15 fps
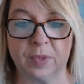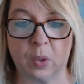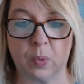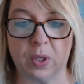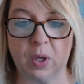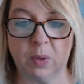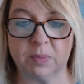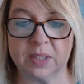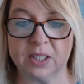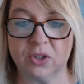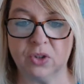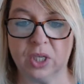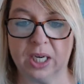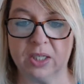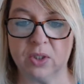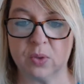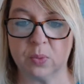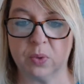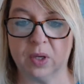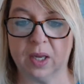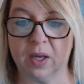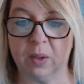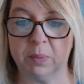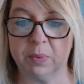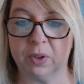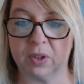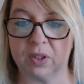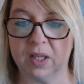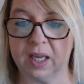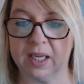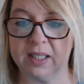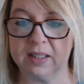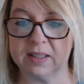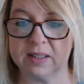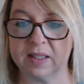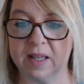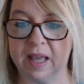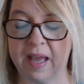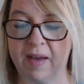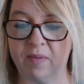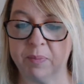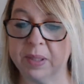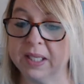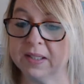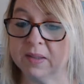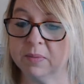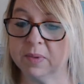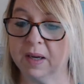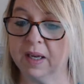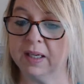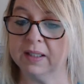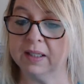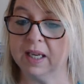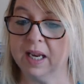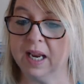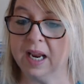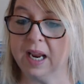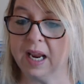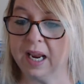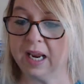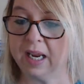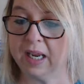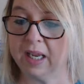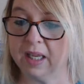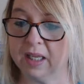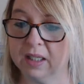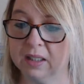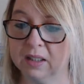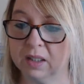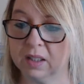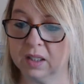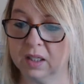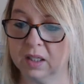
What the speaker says: We hope these changes will help your clients have peace of mind and